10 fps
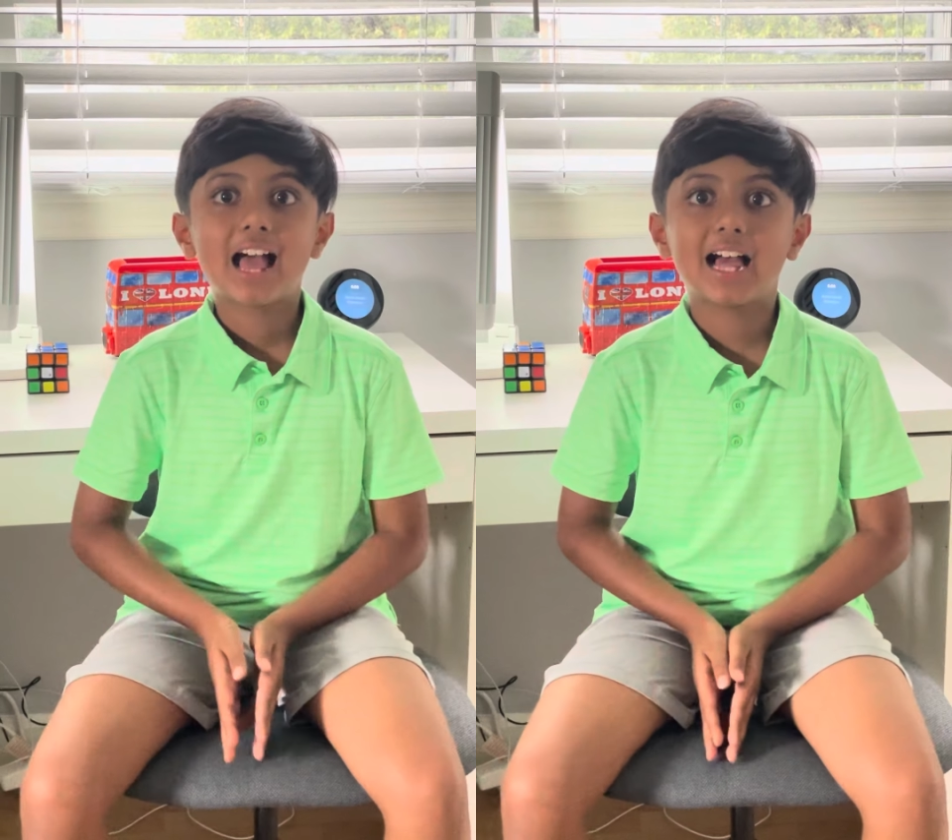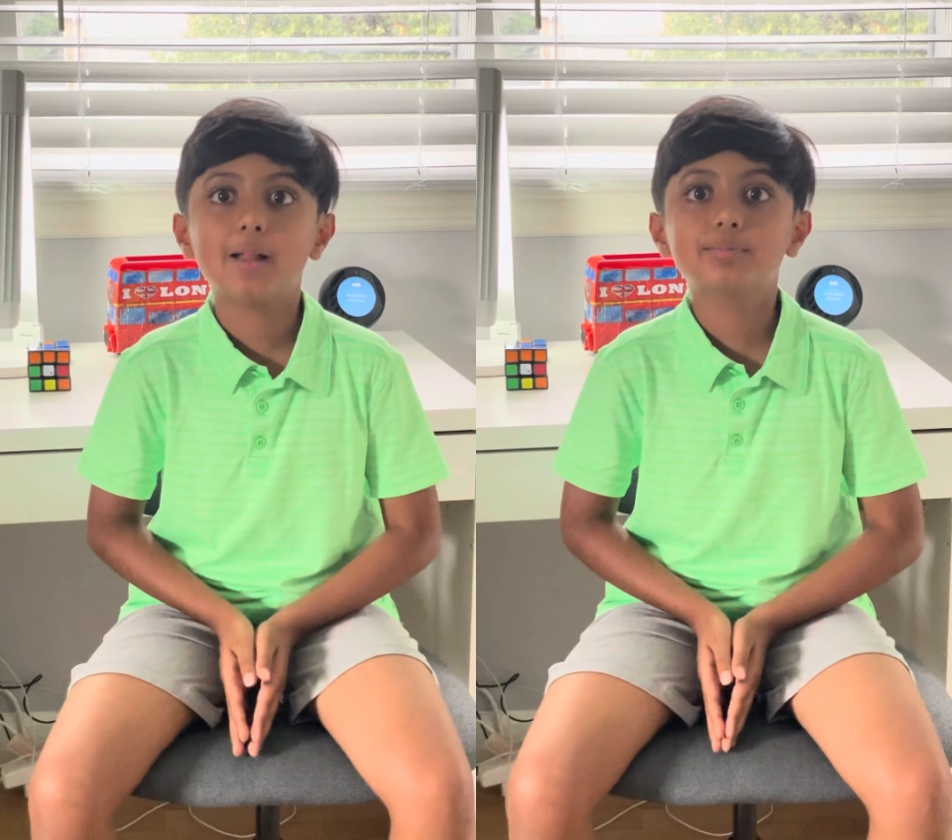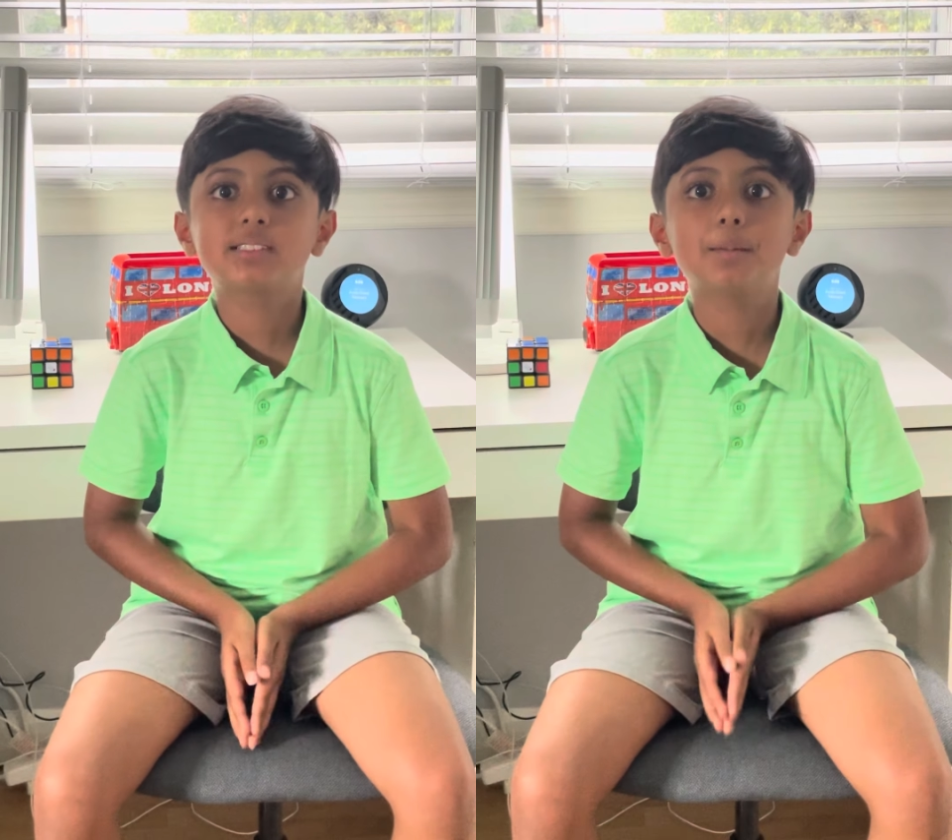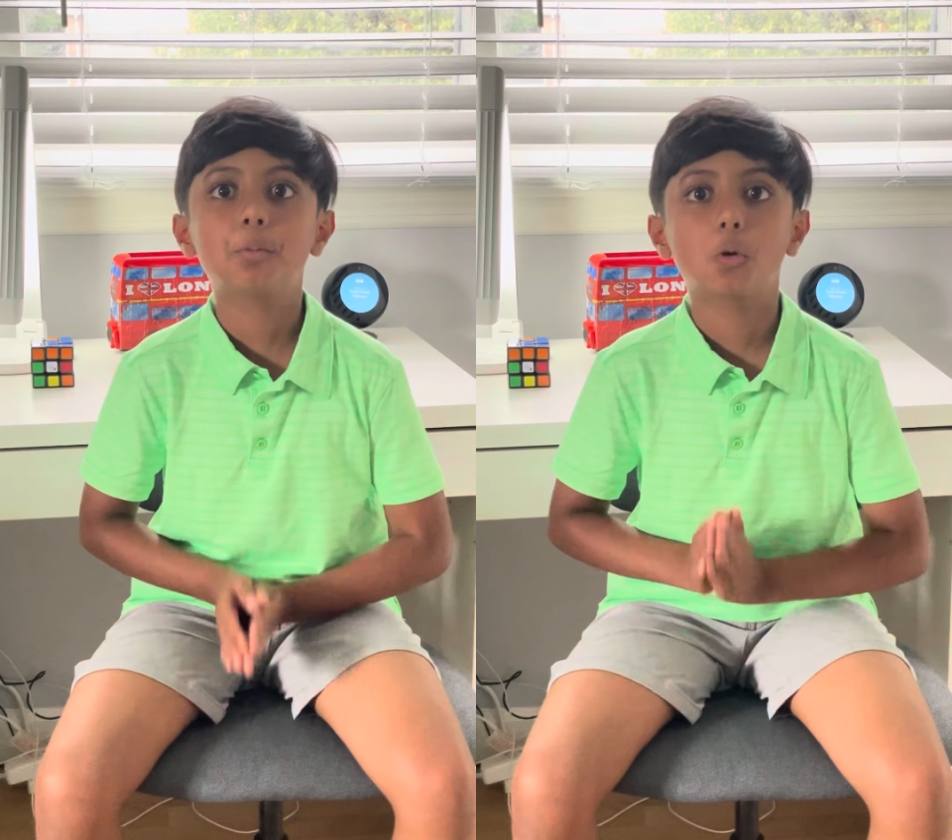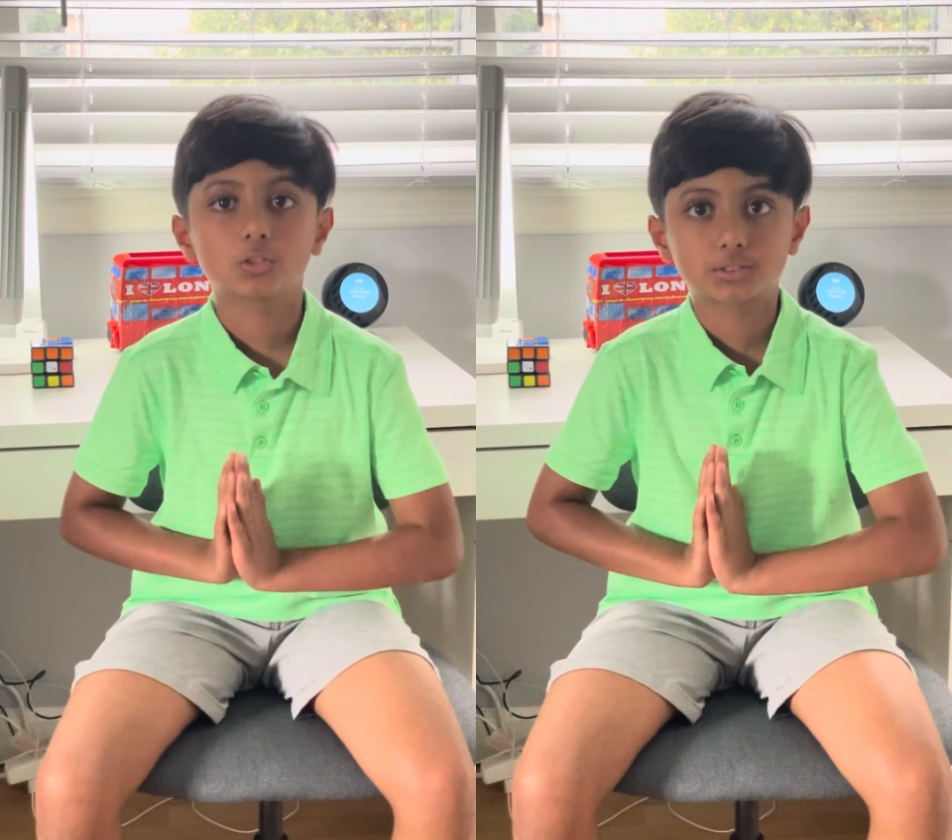help
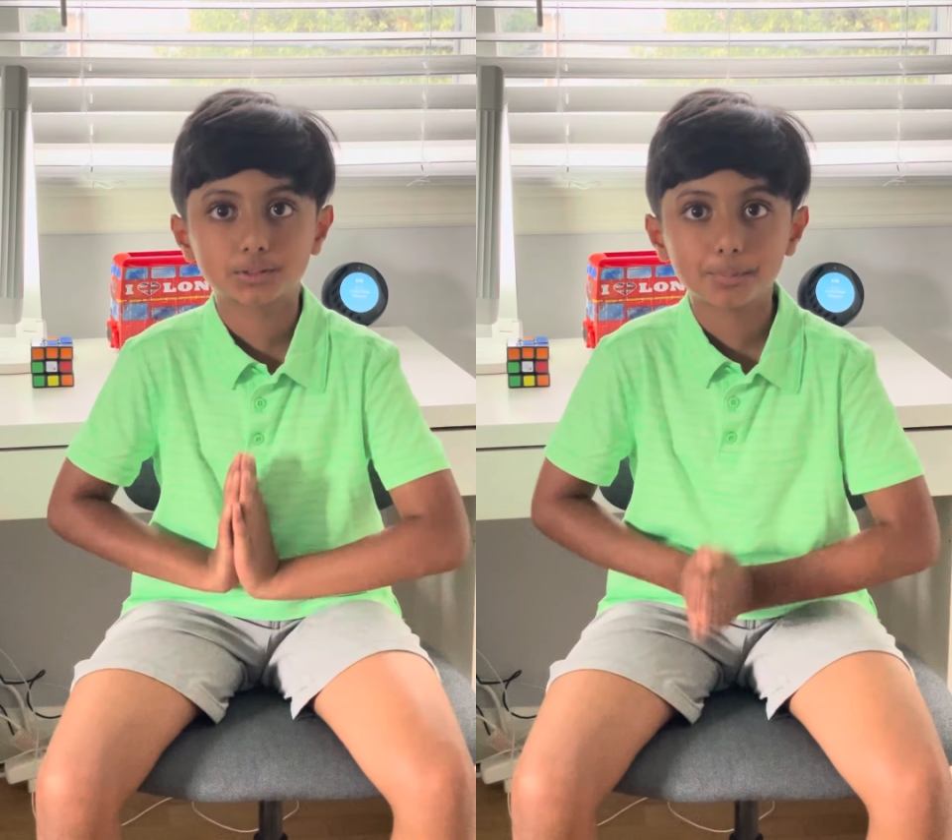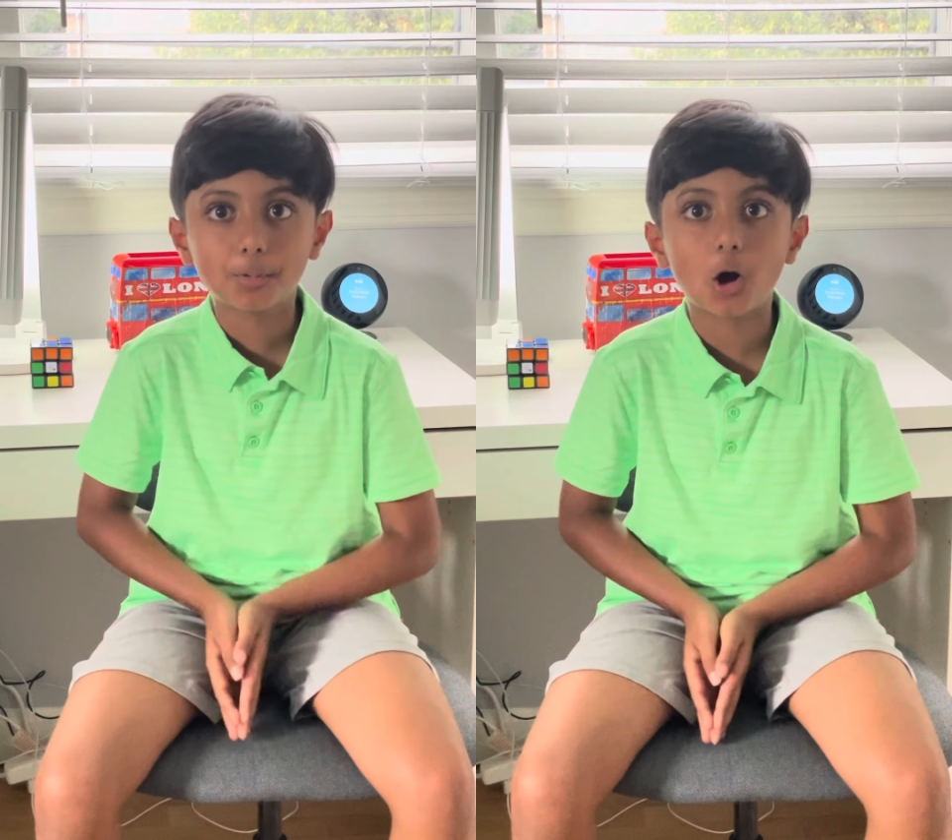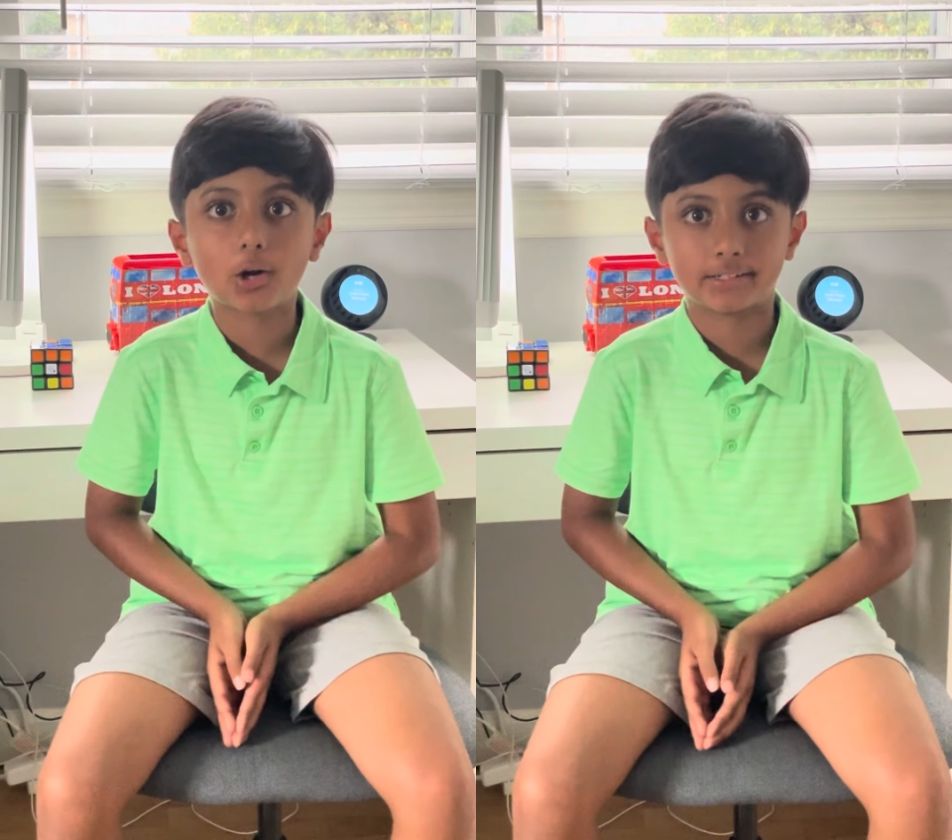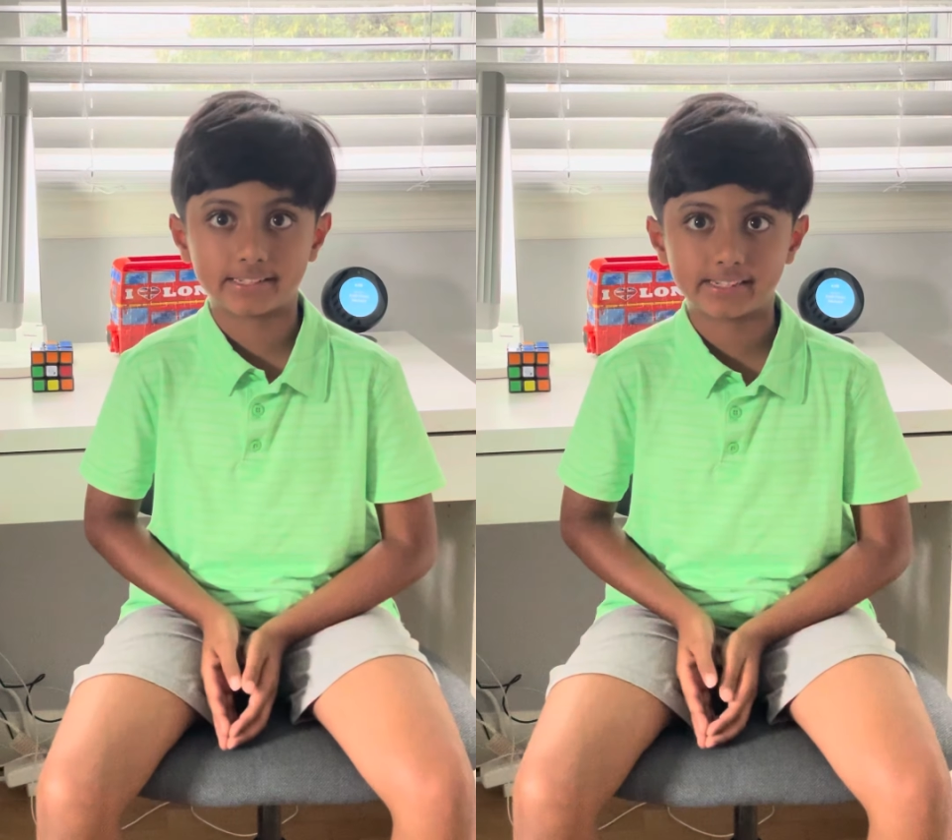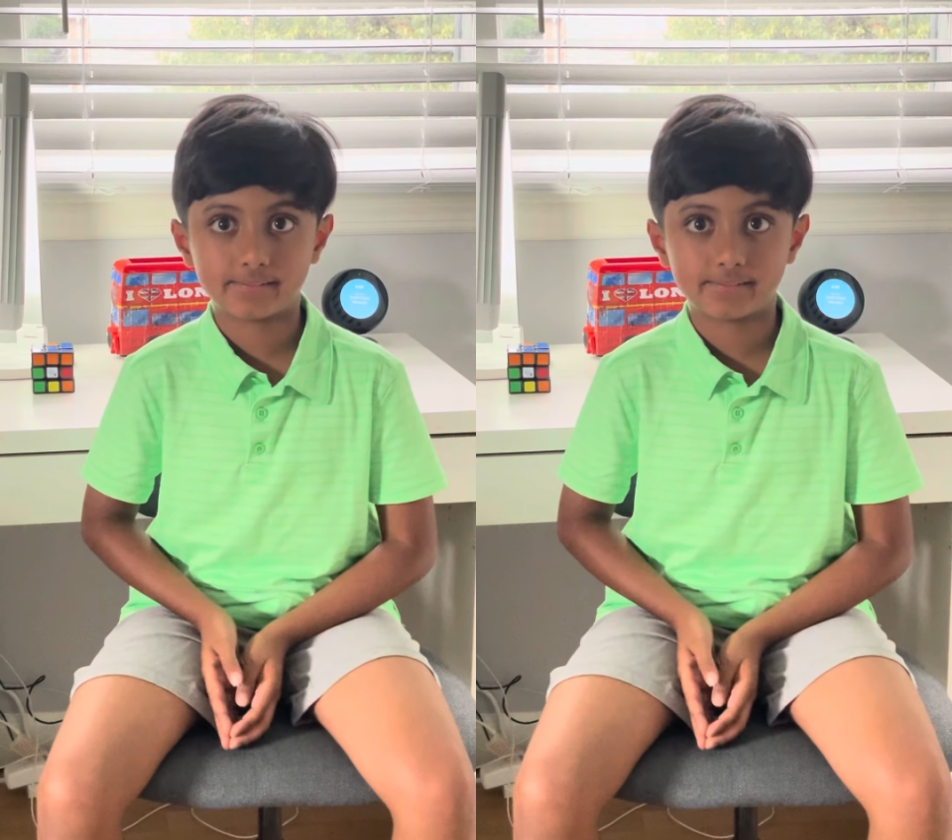support the body.